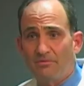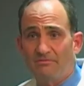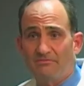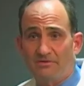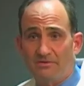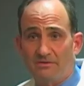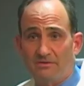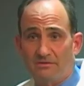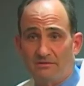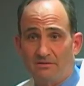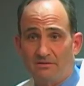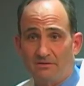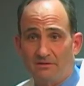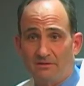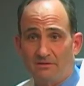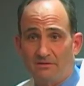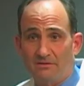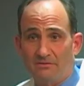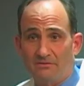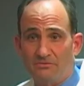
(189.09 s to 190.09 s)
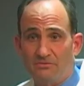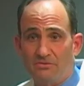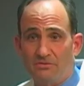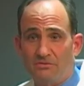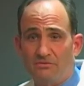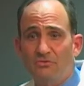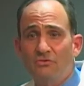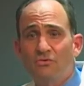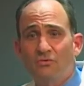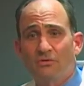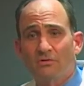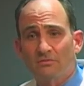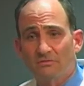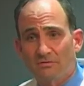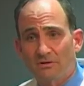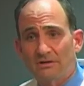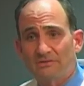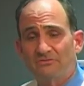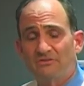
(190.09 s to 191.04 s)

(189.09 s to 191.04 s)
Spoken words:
of a newer